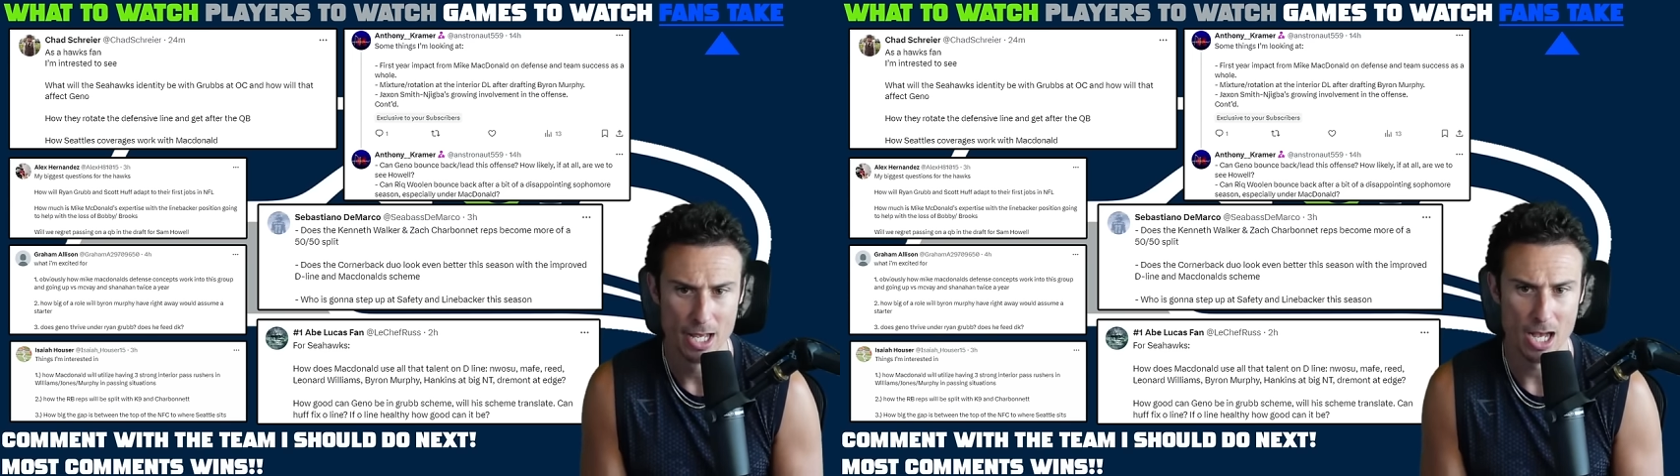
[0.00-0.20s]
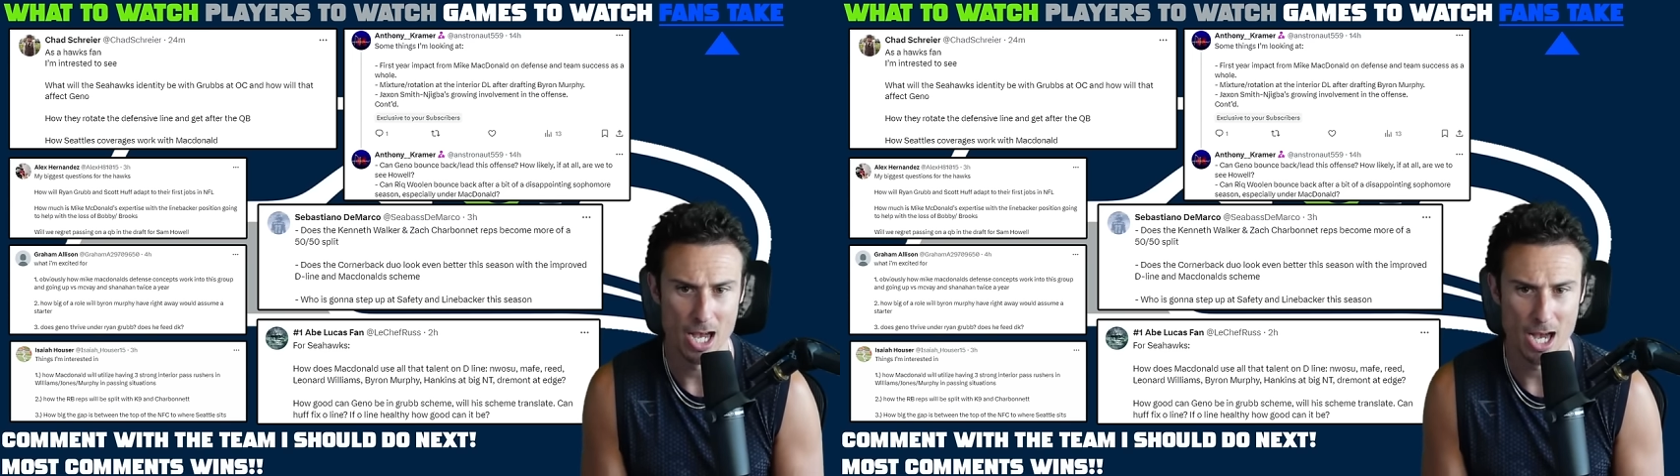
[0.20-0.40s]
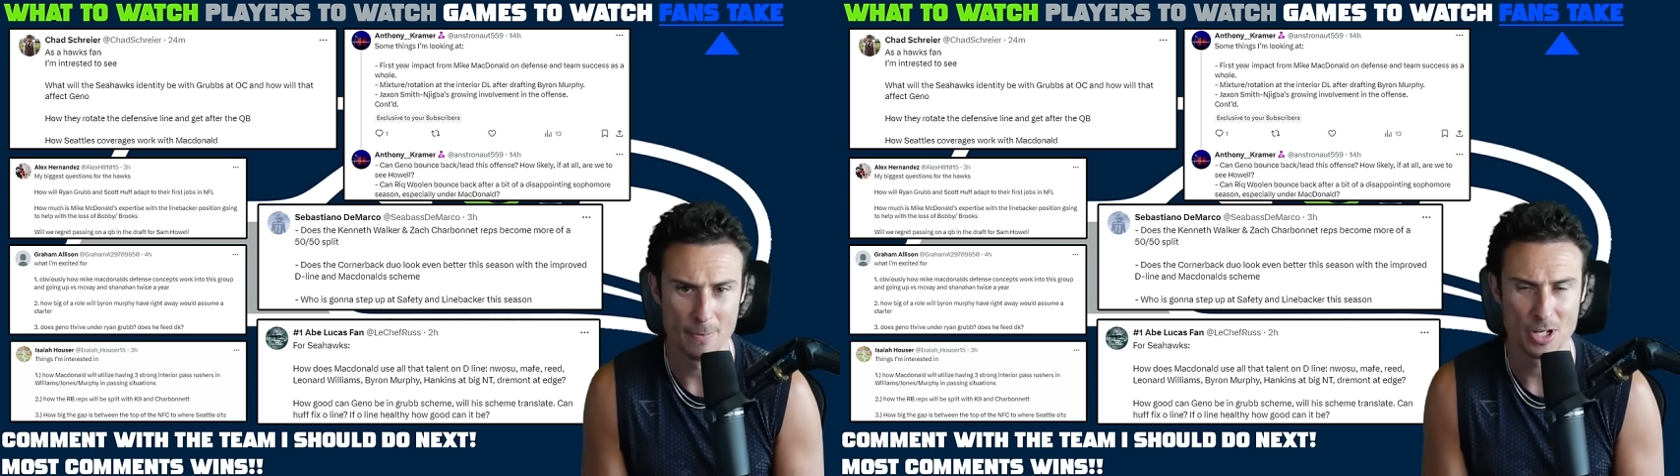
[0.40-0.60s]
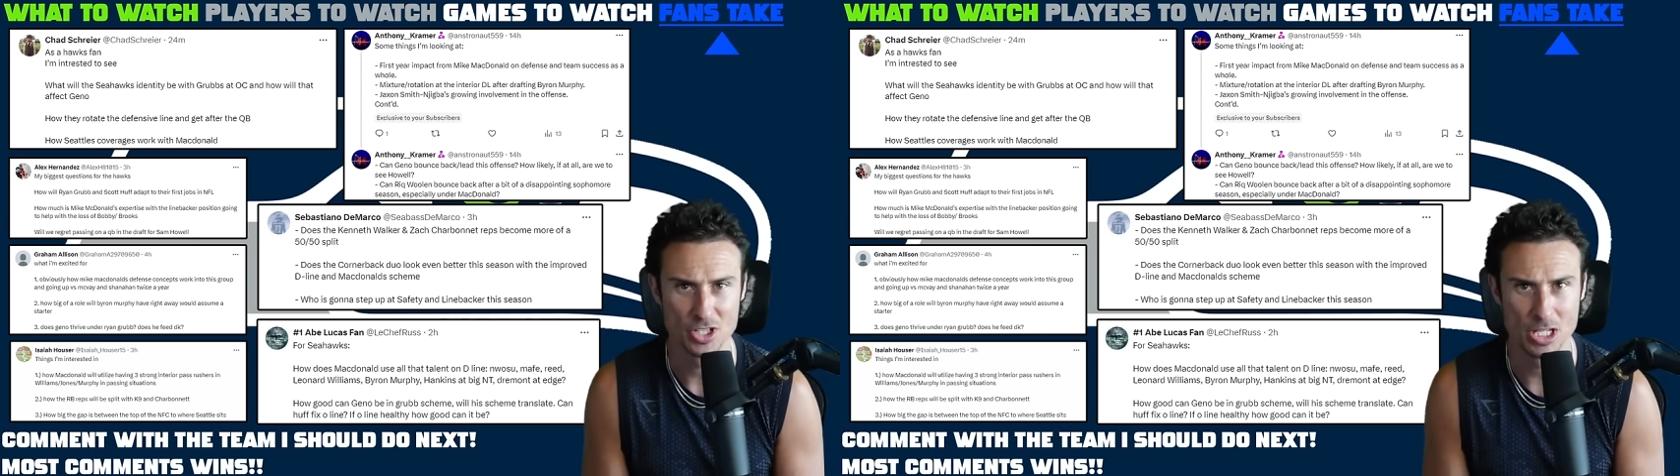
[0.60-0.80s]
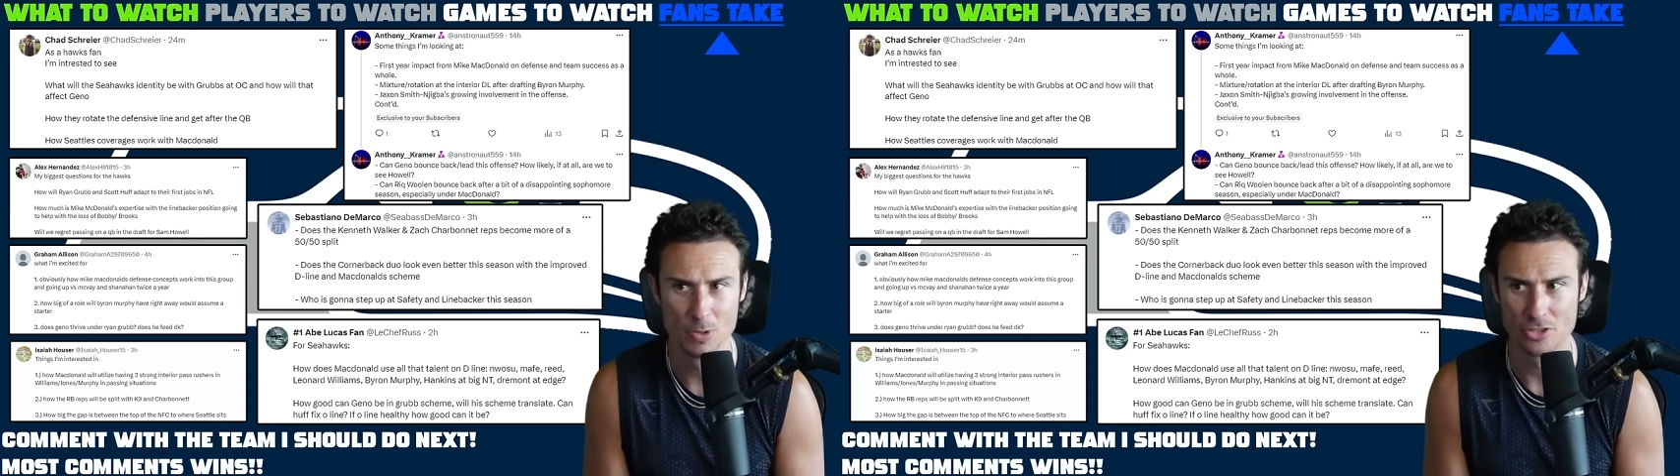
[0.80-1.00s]
because
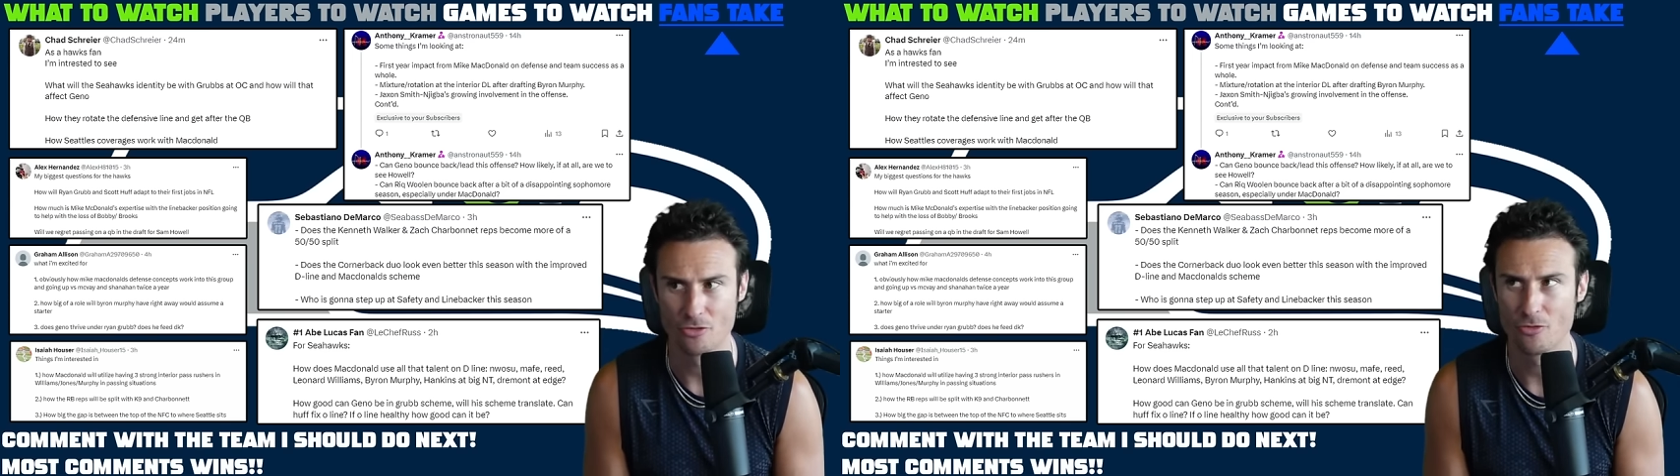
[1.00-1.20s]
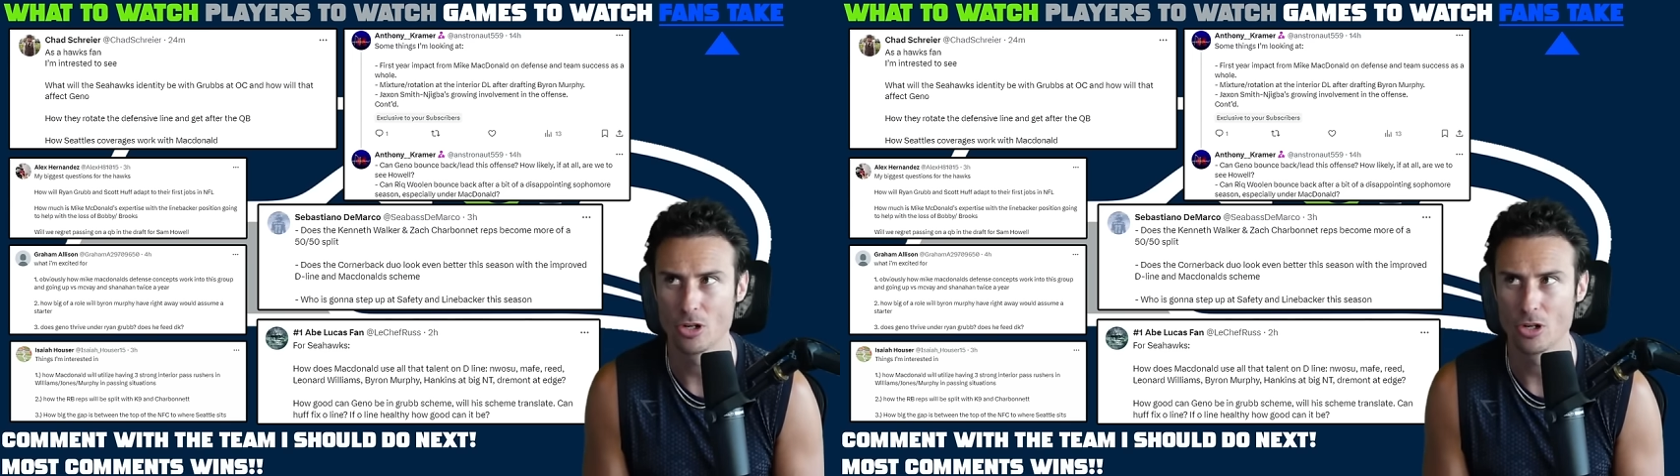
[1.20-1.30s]
he was